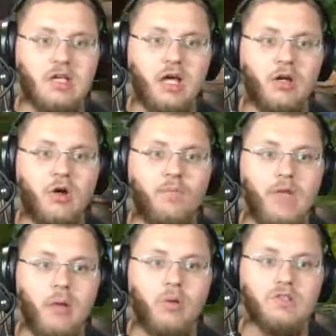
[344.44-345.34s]
Yeah, no,
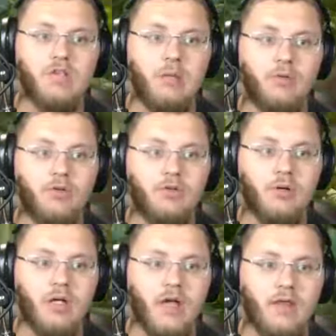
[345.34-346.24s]
I wasn't able to do
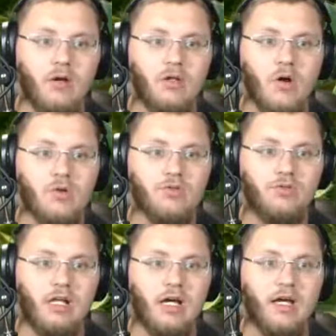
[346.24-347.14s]
it, and there he goes
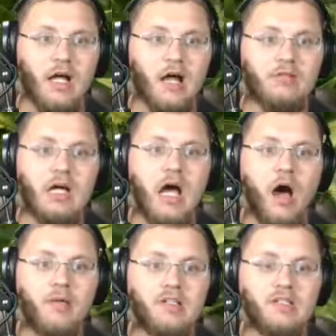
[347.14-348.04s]
flying off.
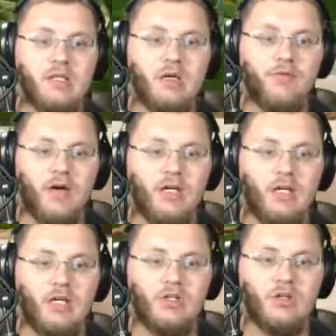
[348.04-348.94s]
I'm gonna see if I
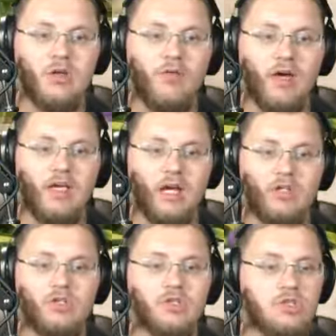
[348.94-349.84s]
can
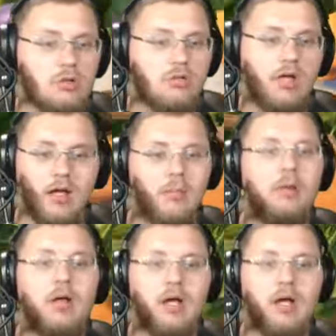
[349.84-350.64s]
actually shoot him